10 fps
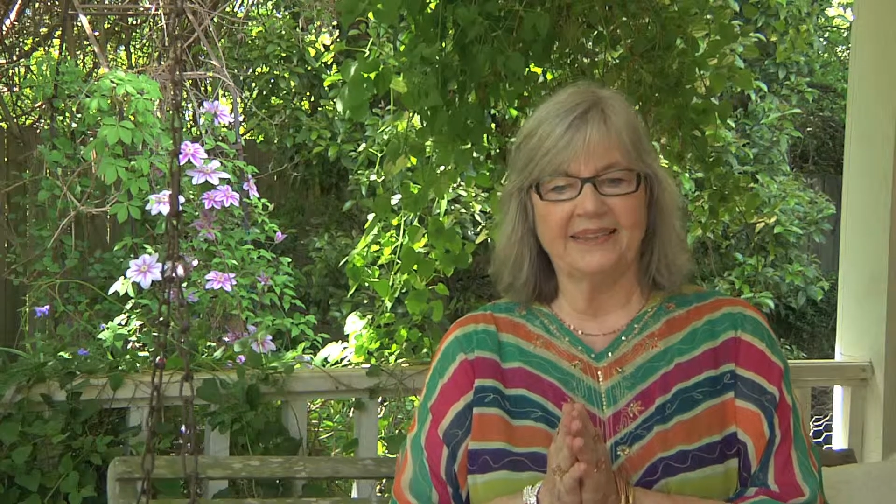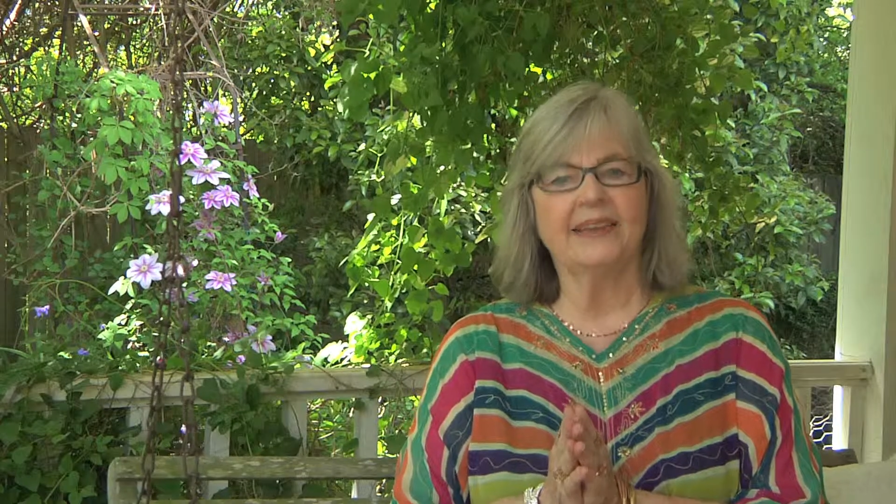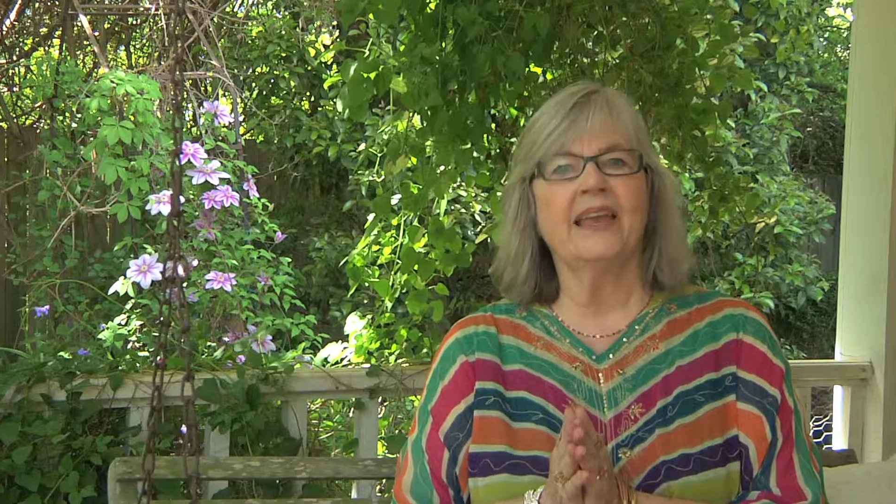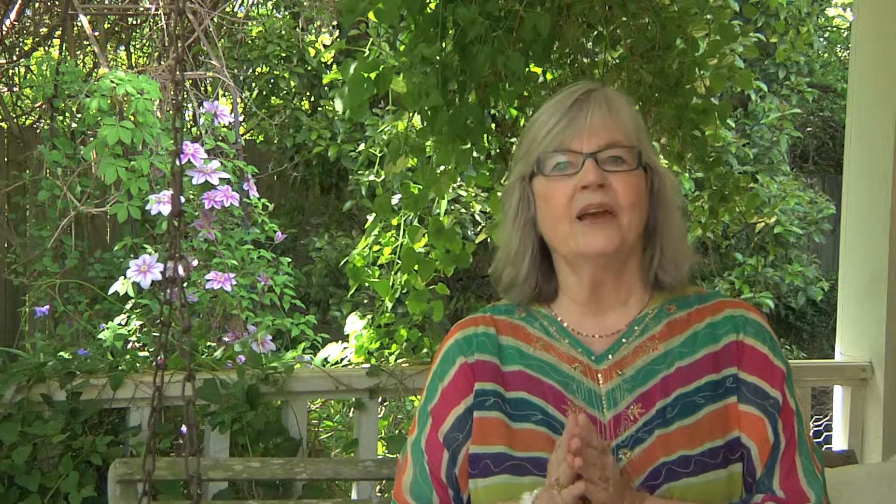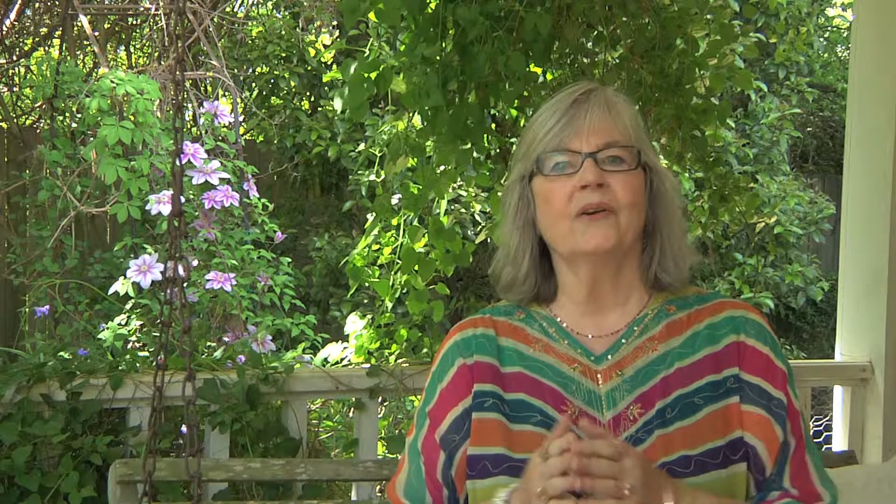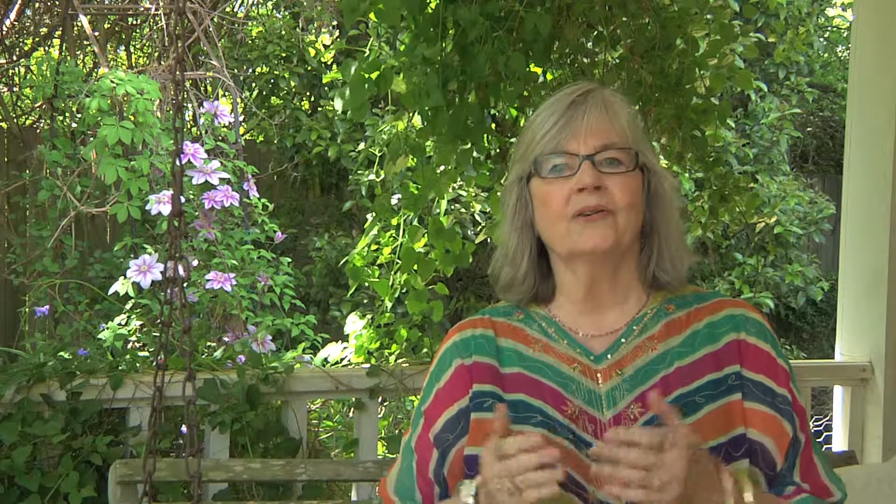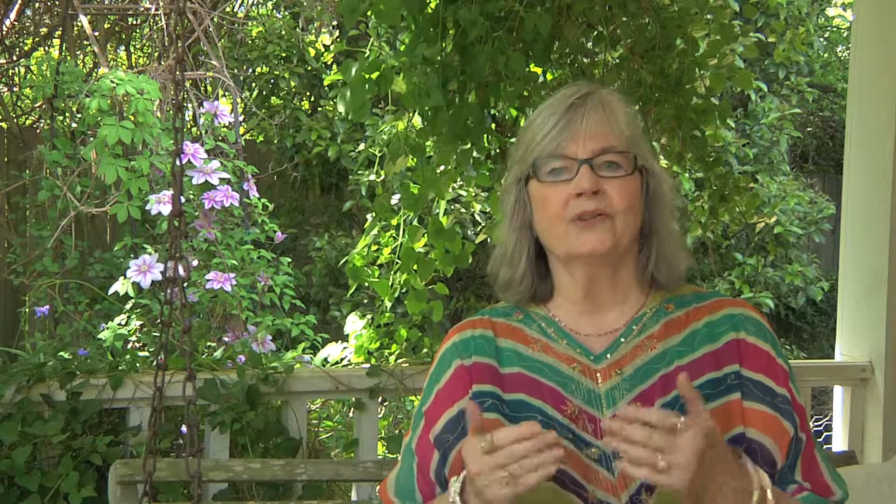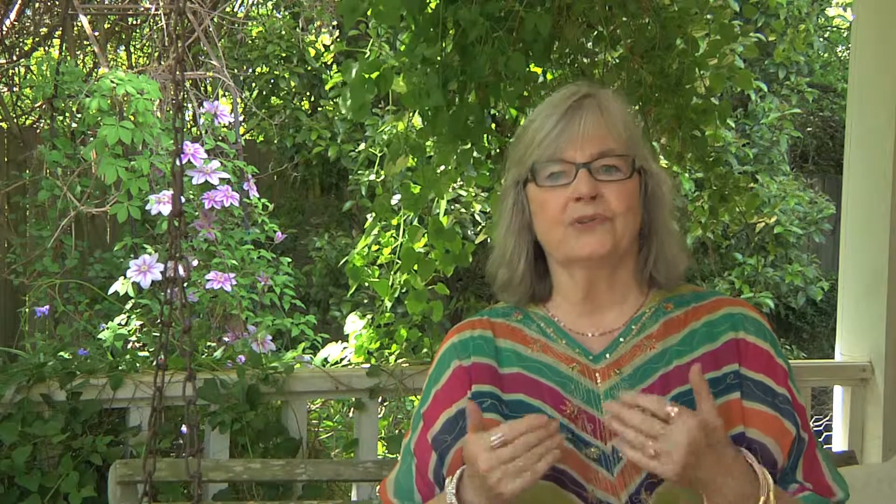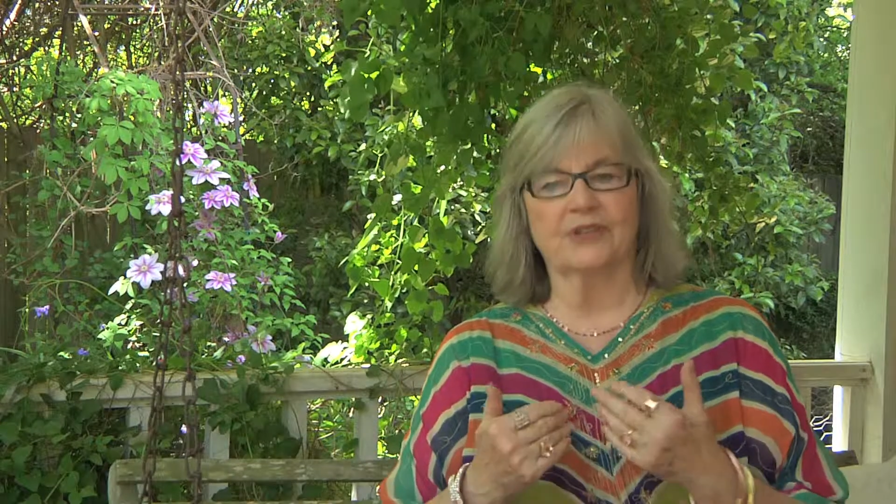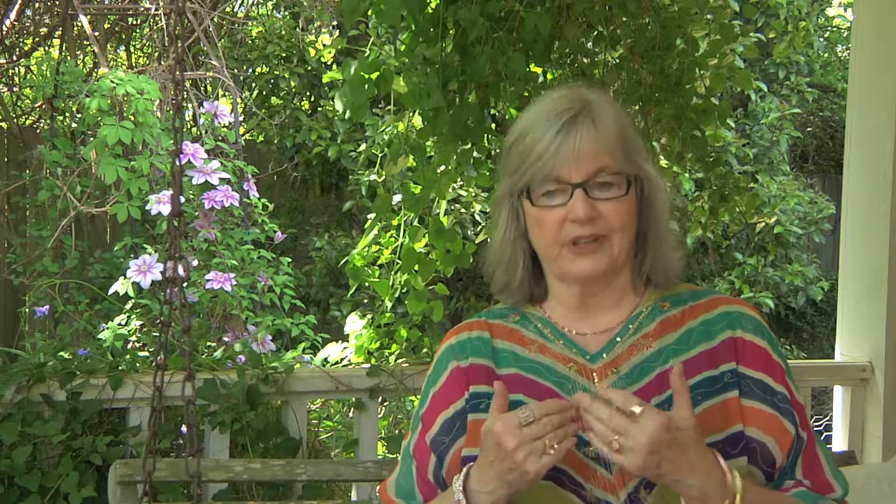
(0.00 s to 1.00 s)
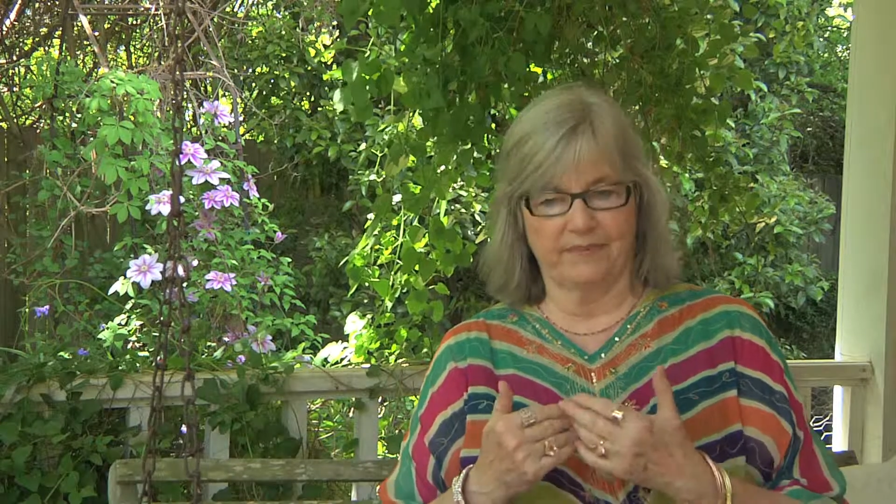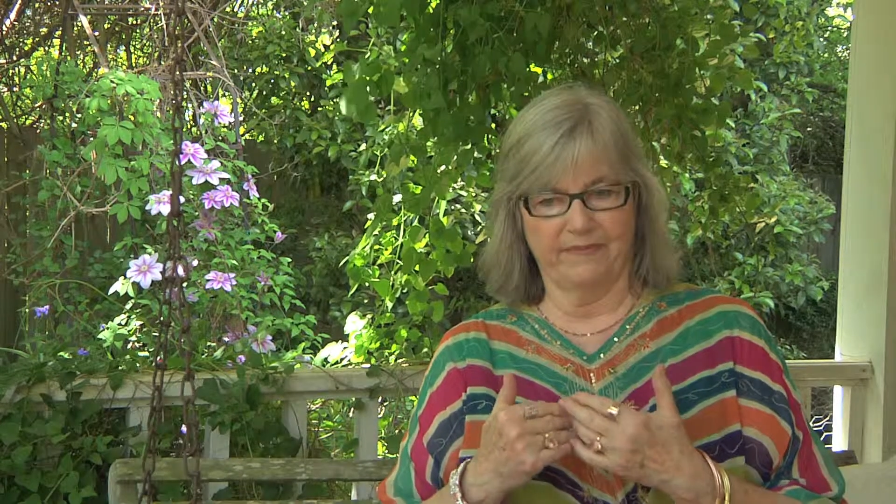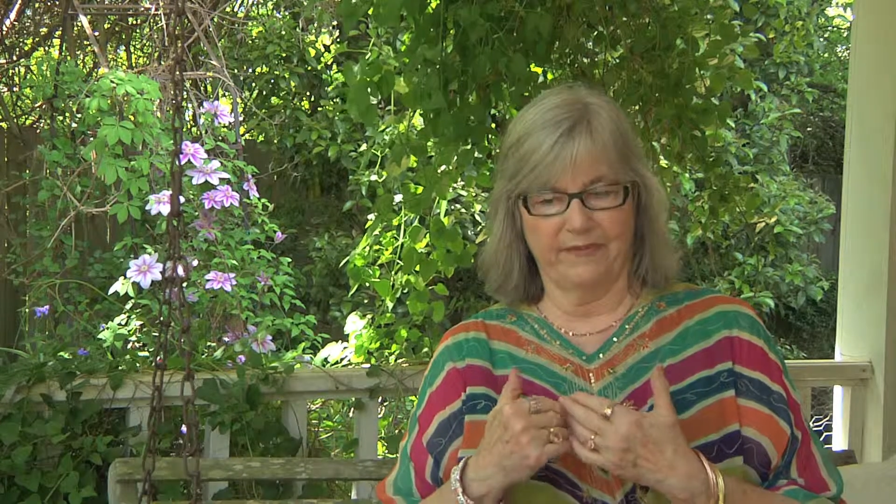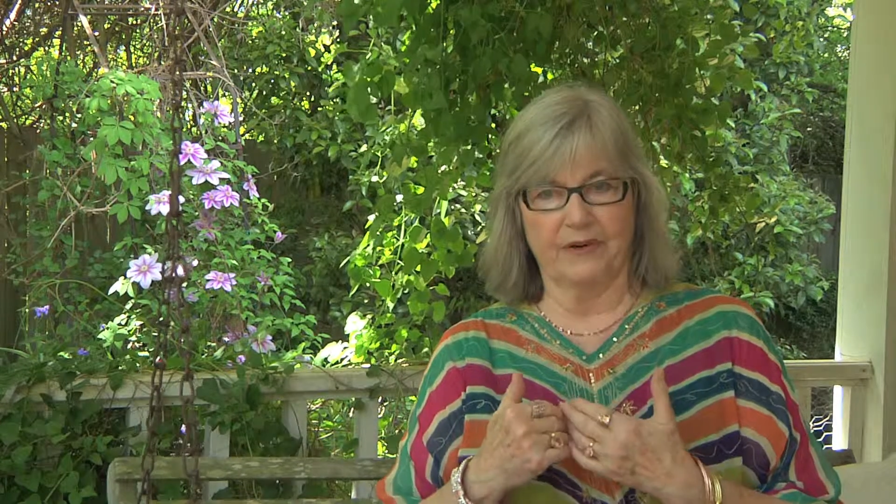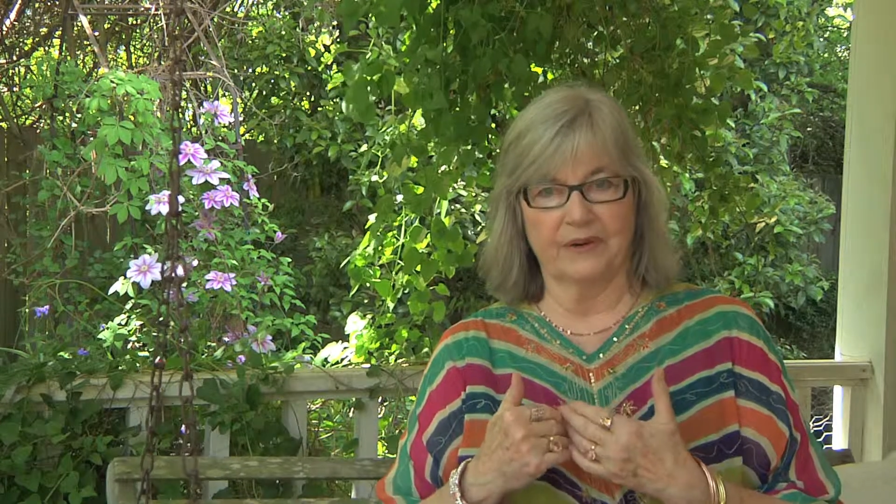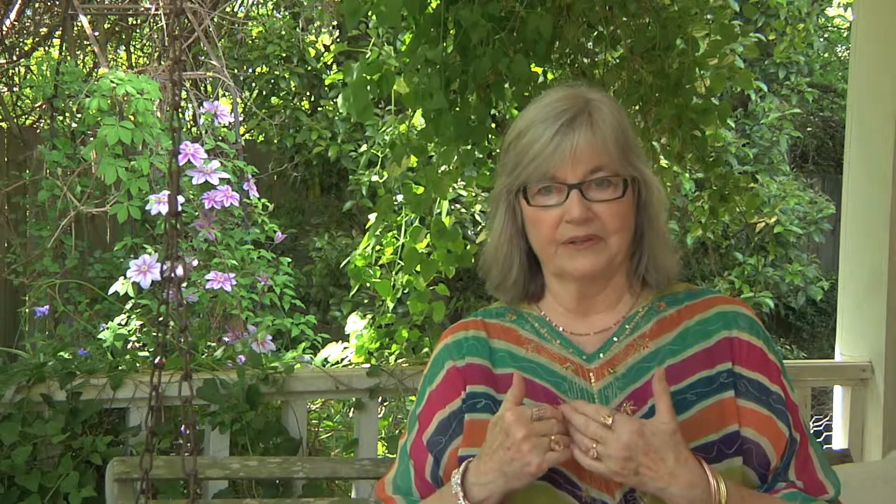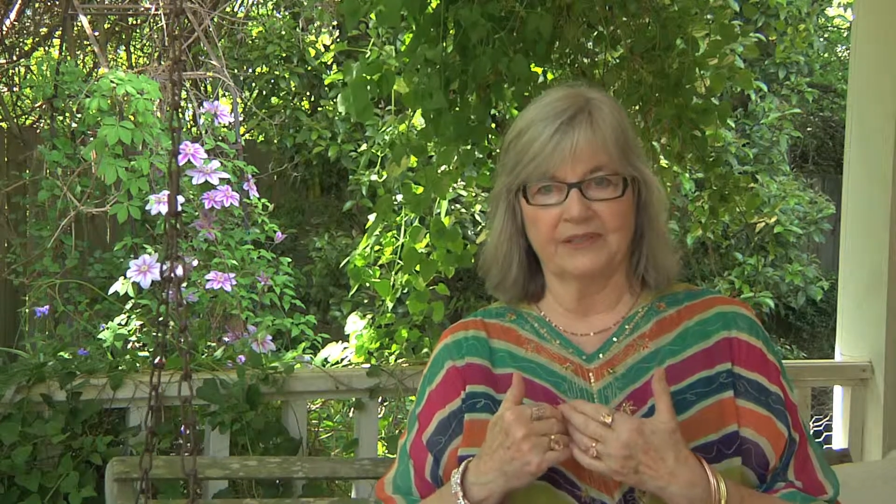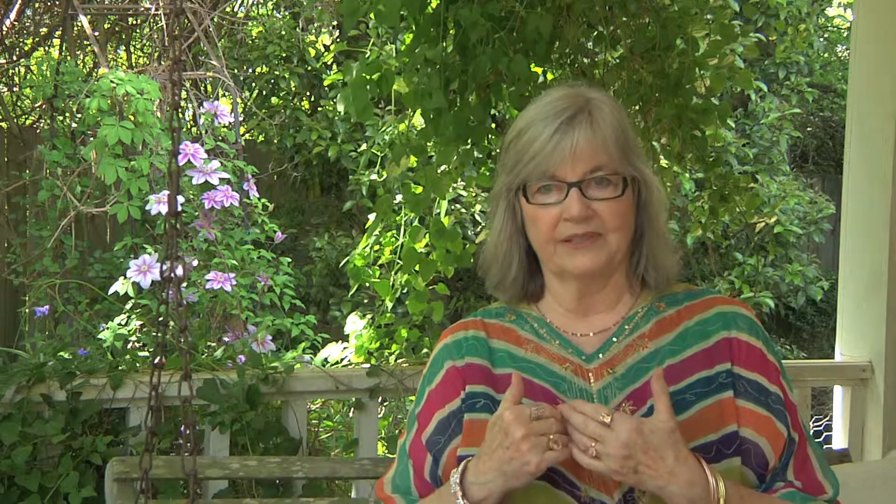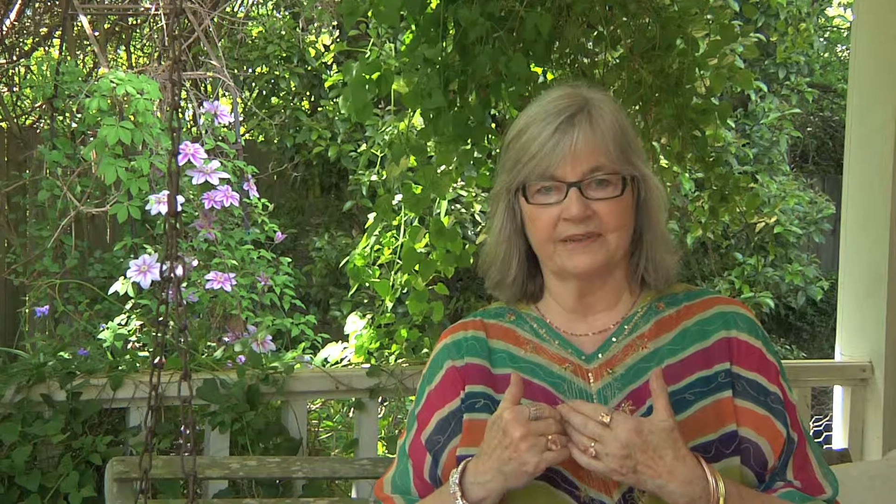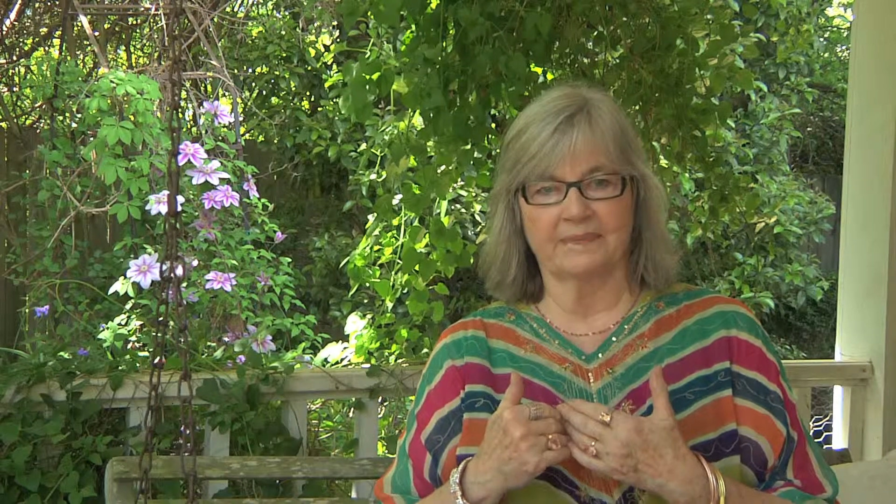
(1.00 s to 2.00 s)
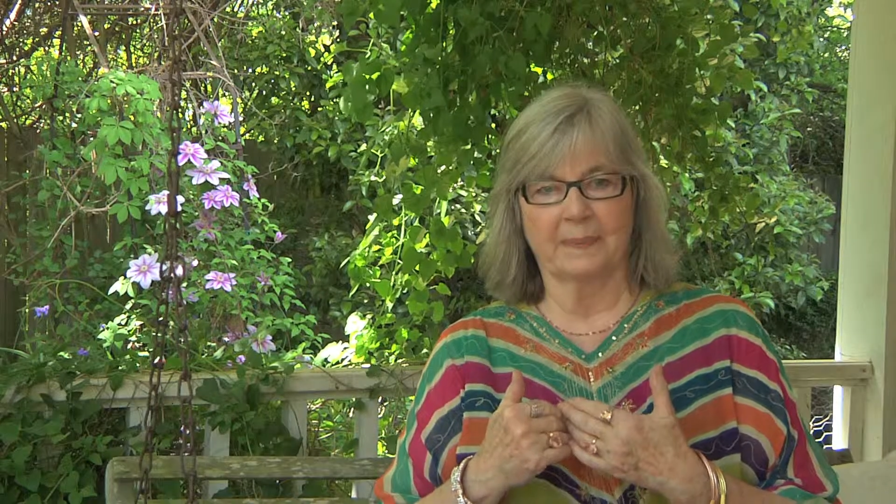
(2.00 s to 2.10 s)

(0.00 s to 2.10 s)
the characters come first.